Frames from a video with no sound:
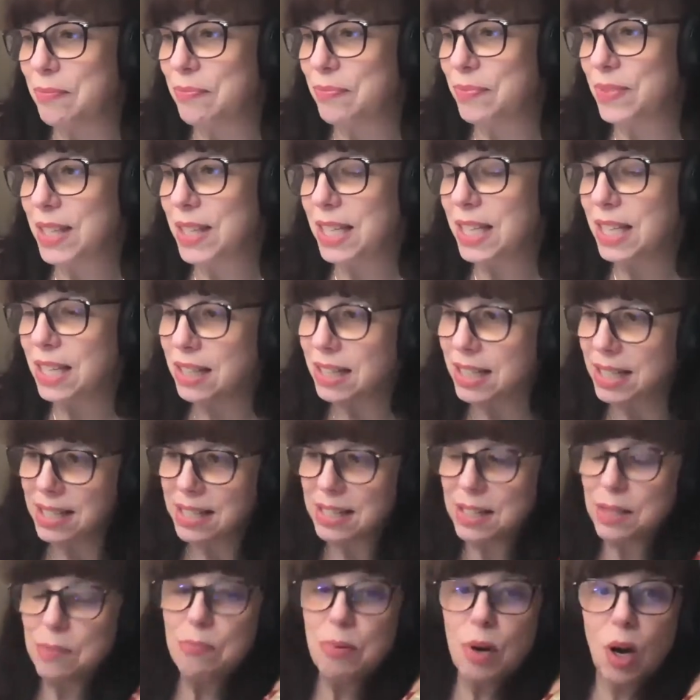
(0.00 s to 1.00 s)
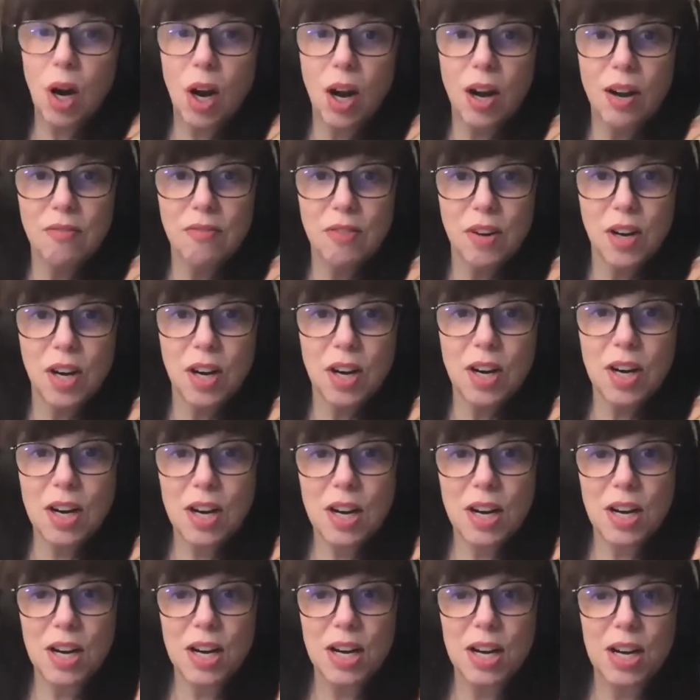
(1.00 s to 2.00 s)
here is the book cover.
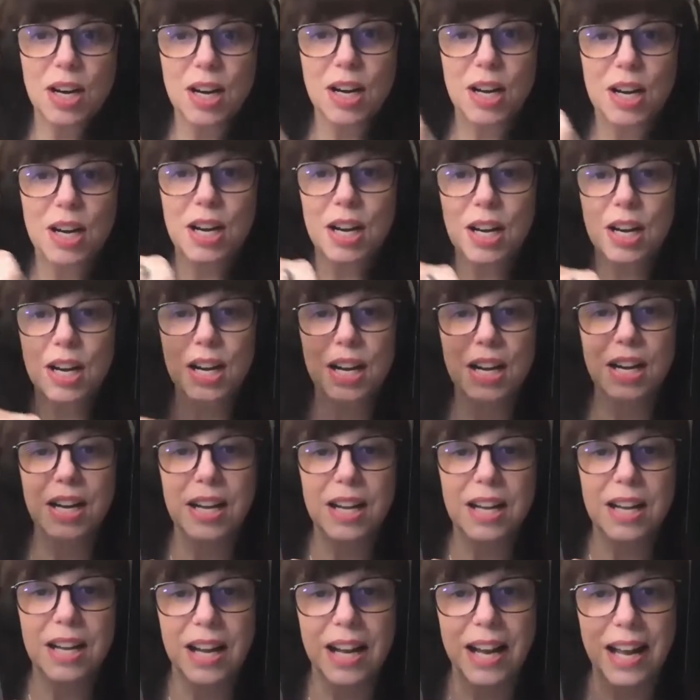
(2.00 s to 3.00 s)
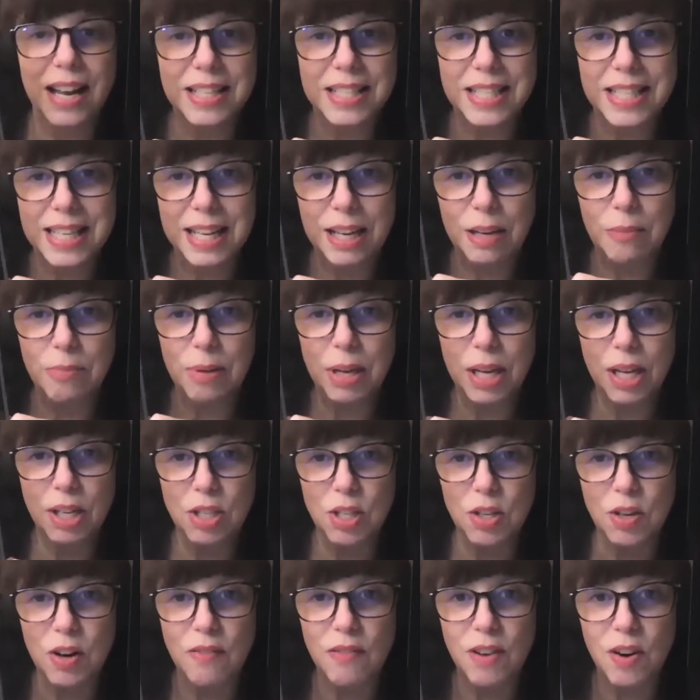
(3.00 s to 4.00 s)
I had to take a
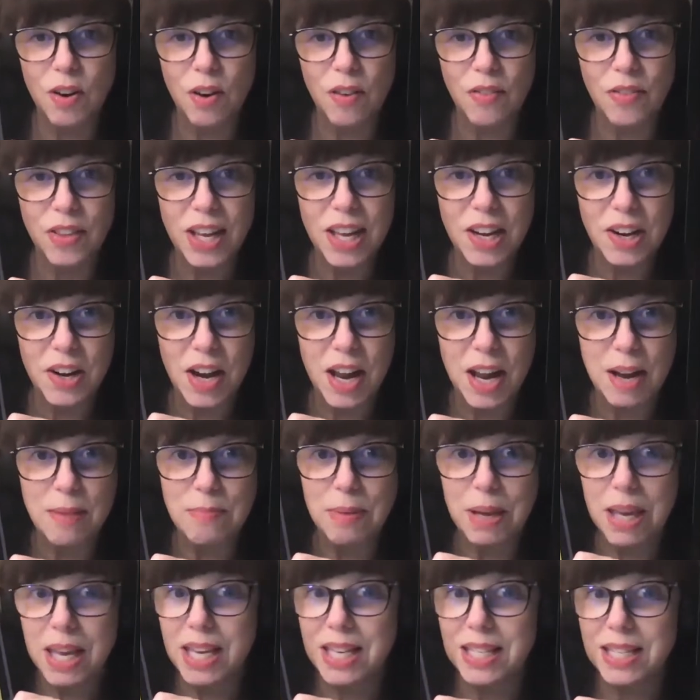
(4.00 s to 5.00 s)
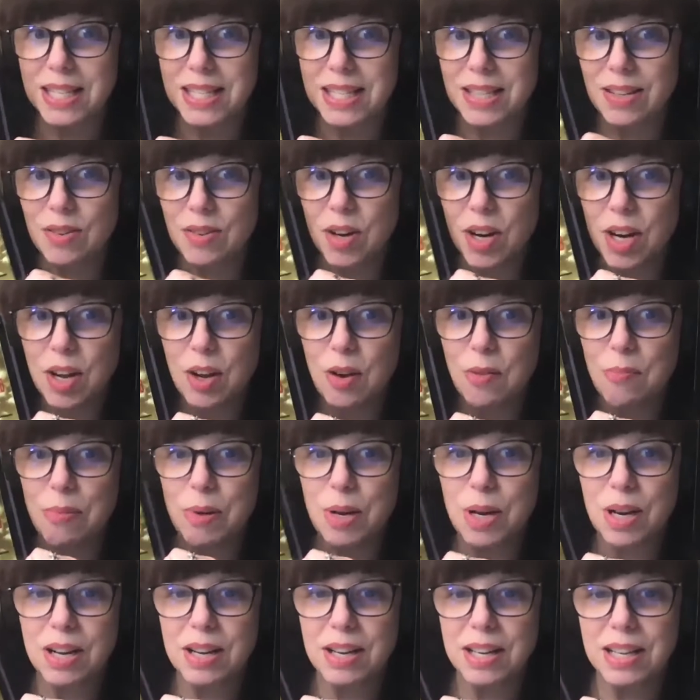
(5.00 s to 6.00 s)
picture of it off the internet because the
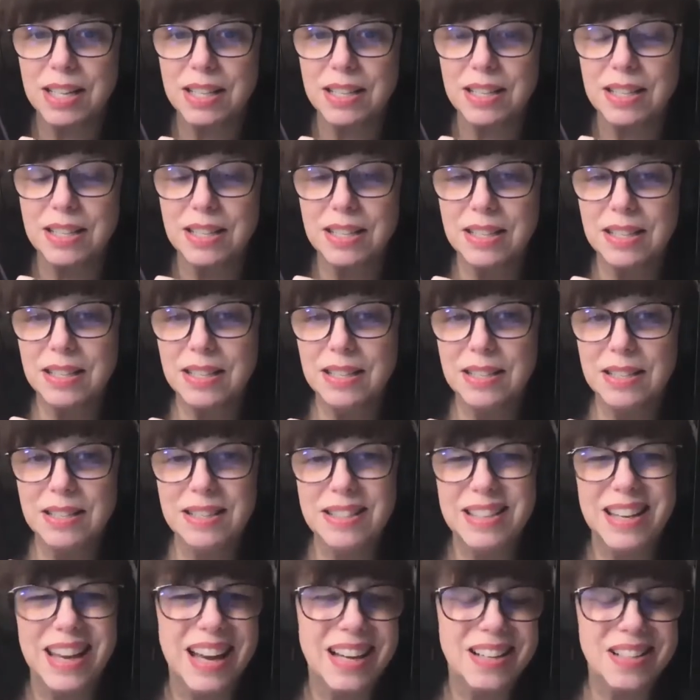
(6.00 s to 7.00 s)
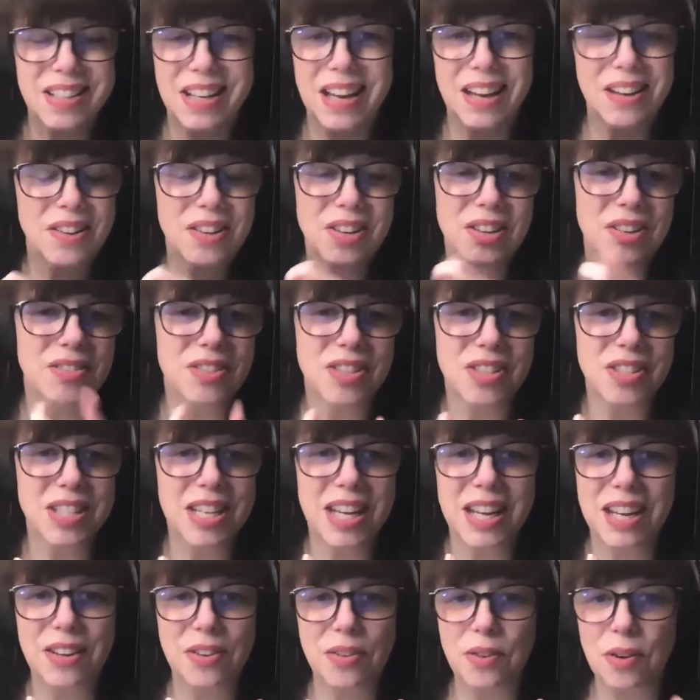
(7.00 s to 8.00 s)
audiobook is... Actually, I could have just
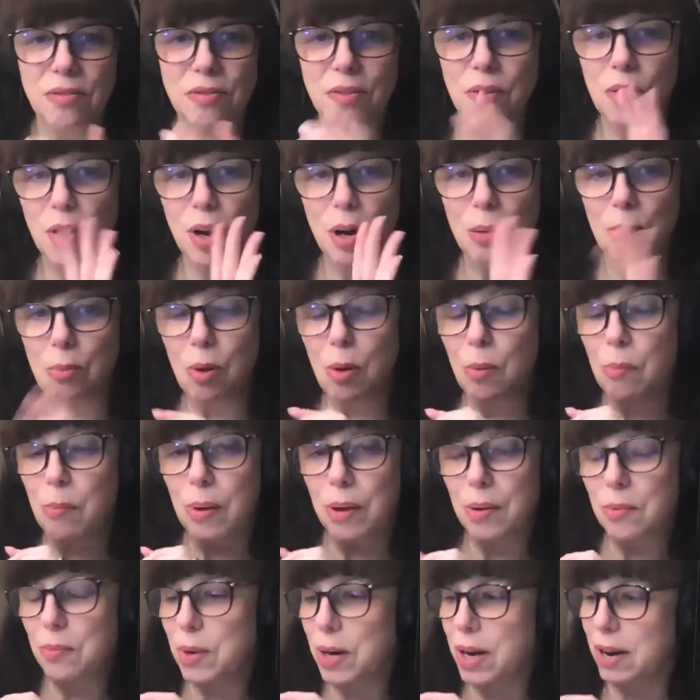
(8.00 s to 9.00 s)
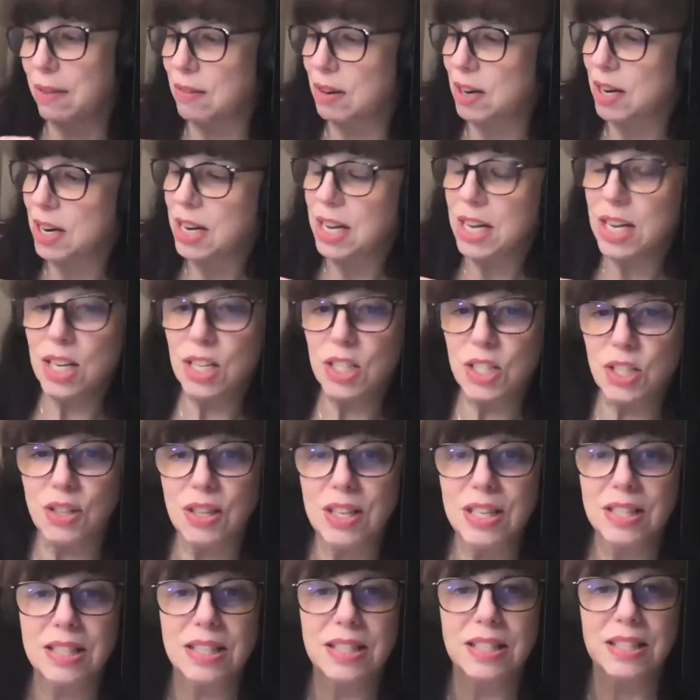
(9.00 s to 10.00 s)
taken it off Audible, but whatever. So
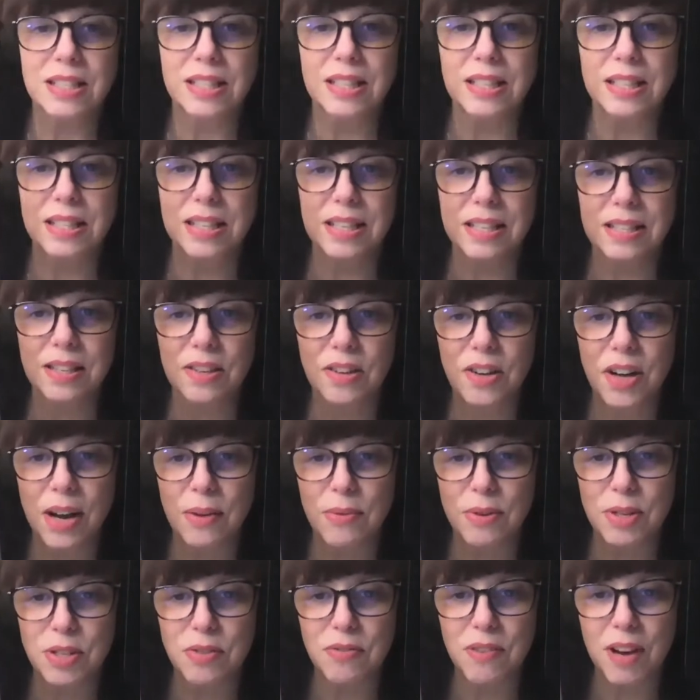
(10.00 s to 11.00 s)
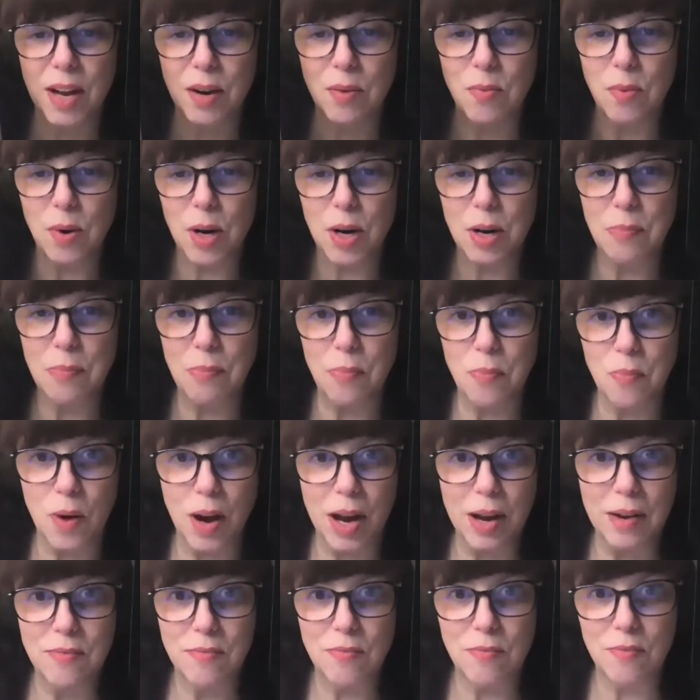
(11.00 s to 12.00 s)
this is 600 Hours of Edward,
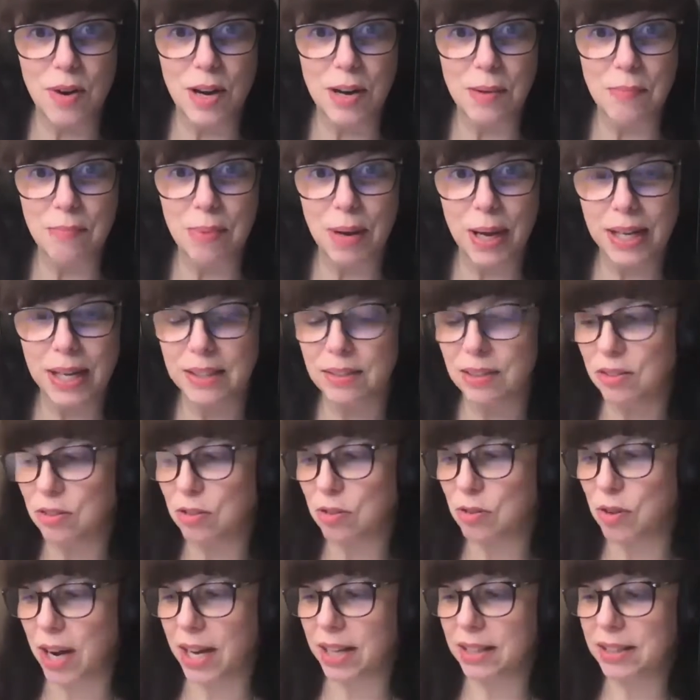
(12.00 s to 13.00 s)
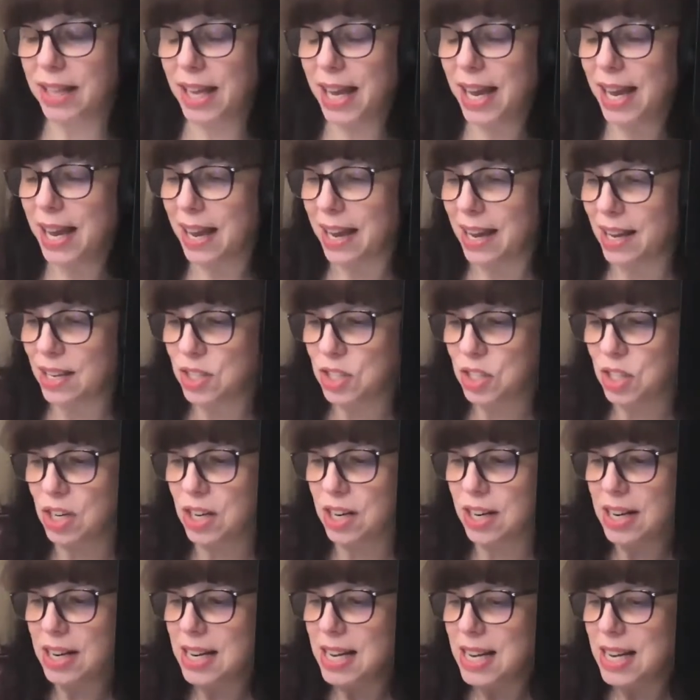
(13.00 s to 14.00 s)
written by Craig
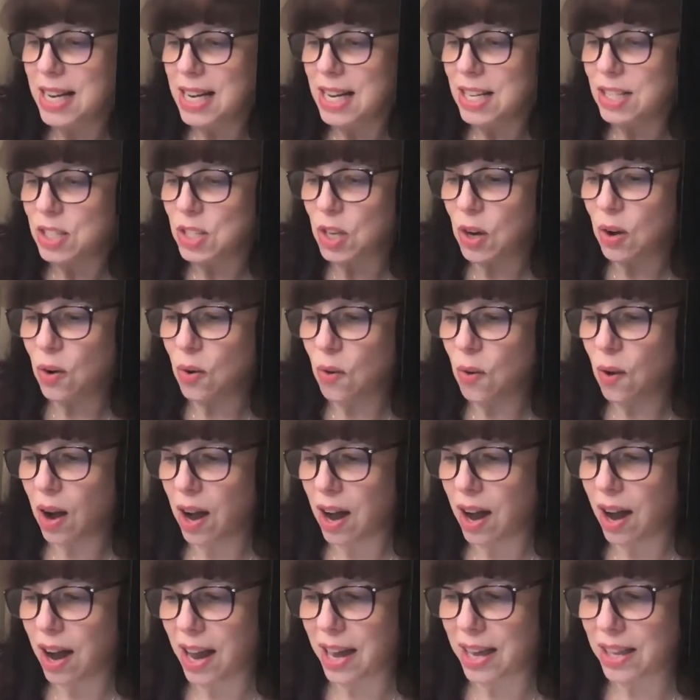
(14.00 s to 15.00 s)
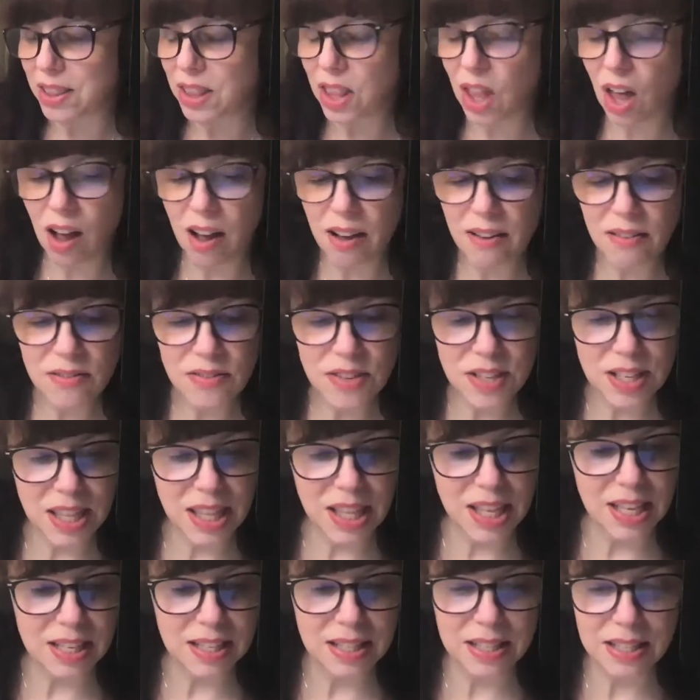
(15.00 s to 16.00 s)
Lancaster. So I loved
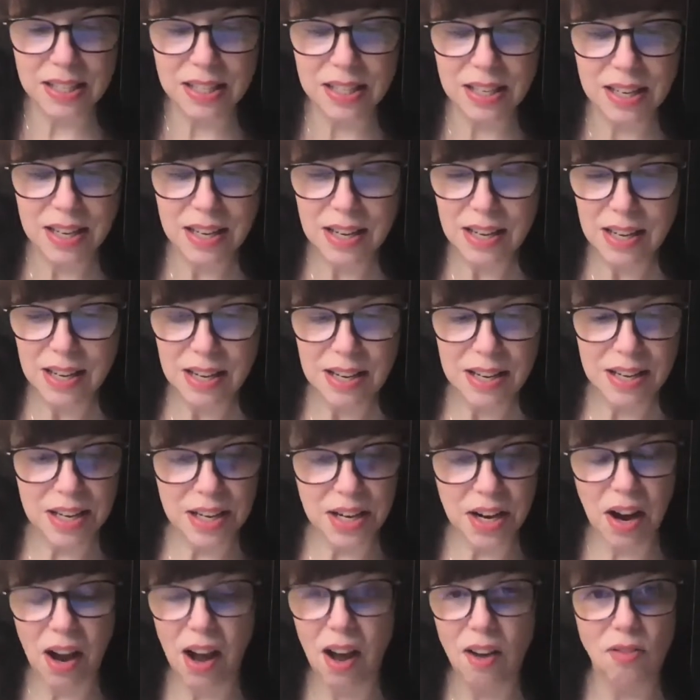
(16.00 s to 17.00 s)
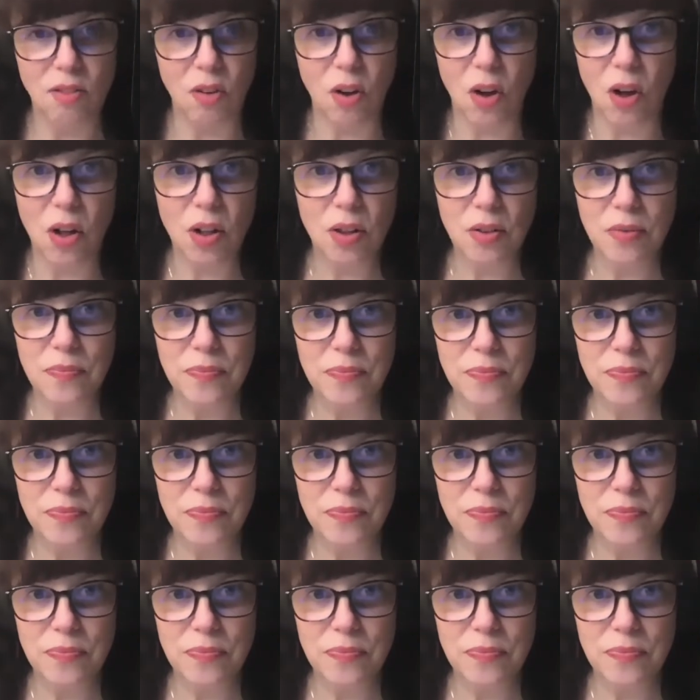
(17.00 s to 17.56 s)
this novel.